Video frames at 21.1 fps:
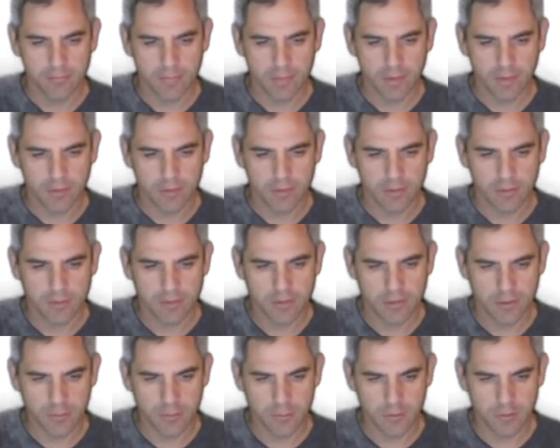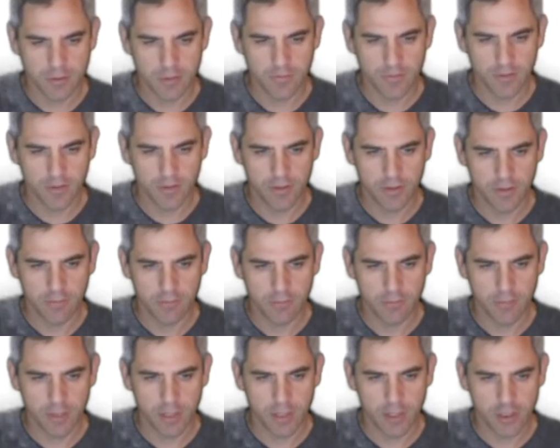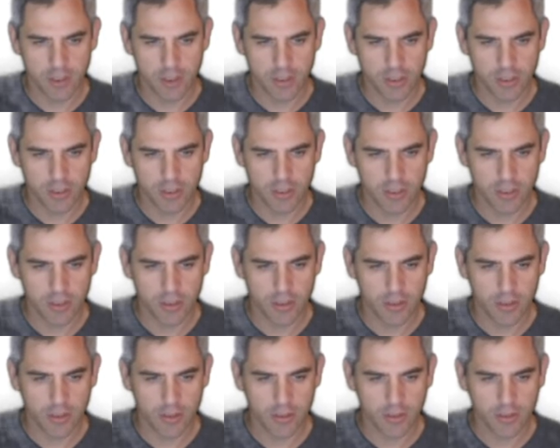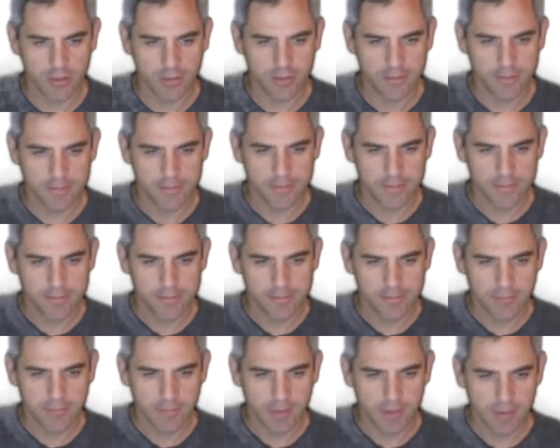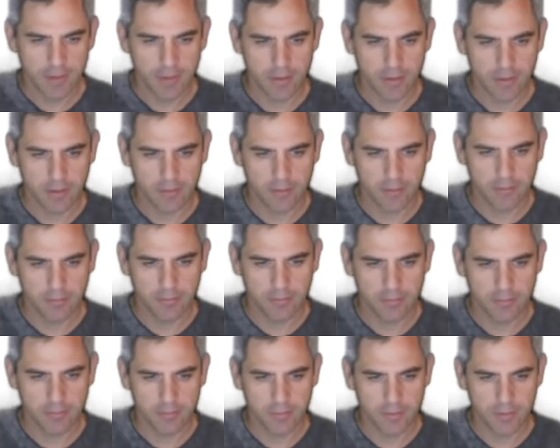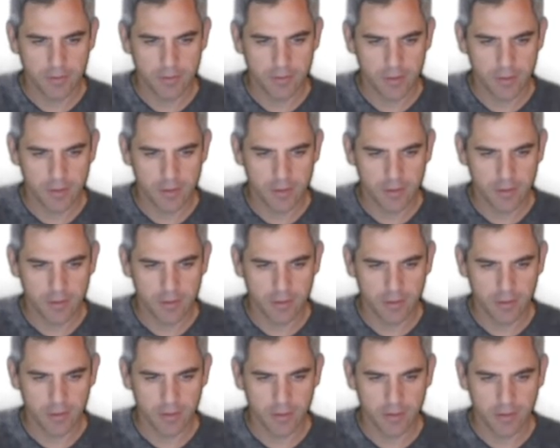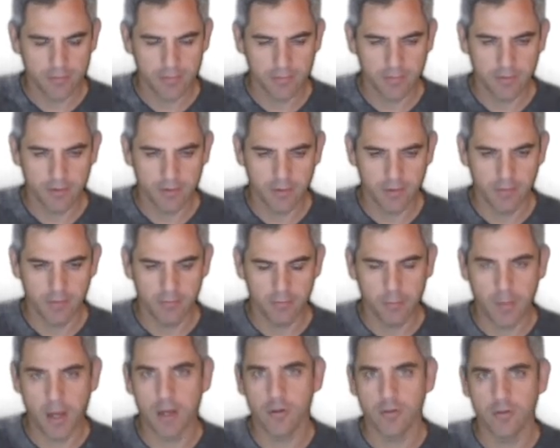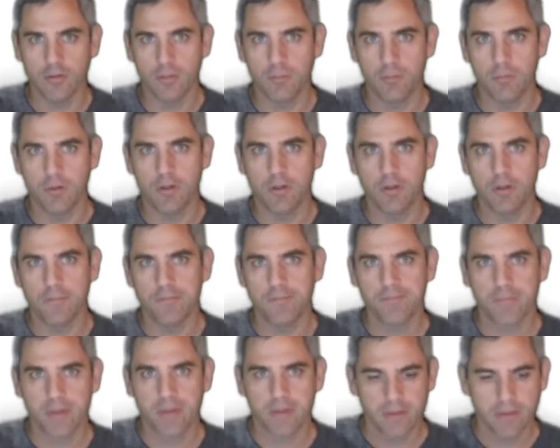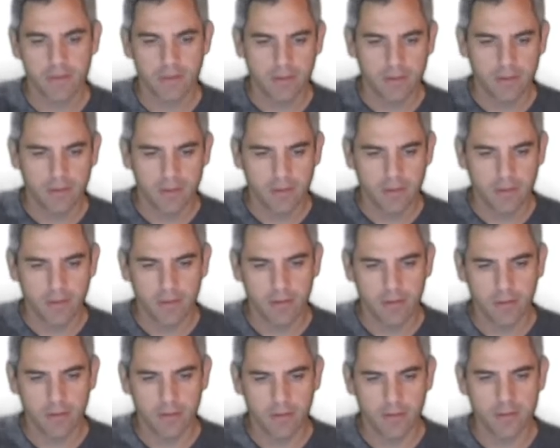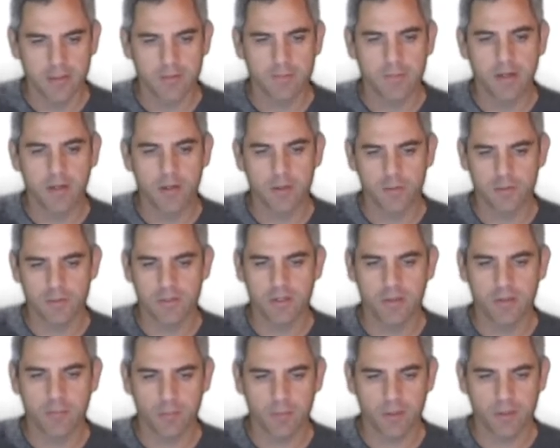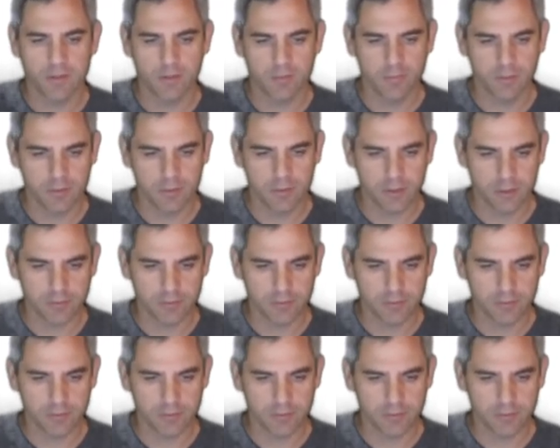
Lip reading: You see some certificate information here. You see the model number. This is my host name of my switch.